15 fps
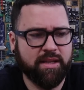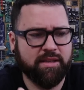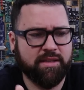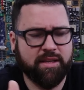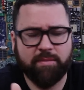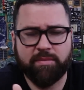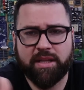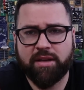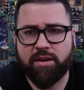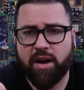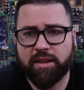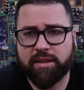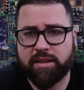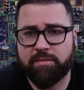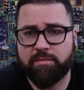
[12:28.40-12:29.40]
if something
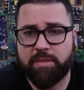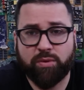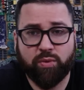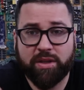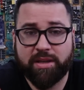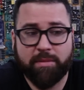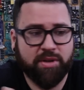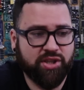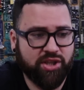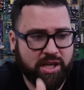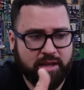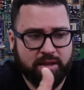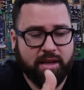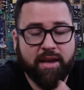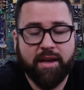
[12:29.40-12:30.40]
got in between the
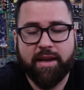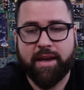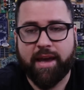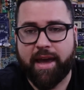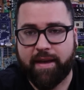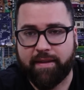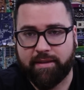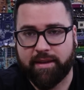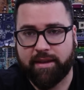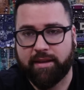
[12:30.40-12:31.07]
machine and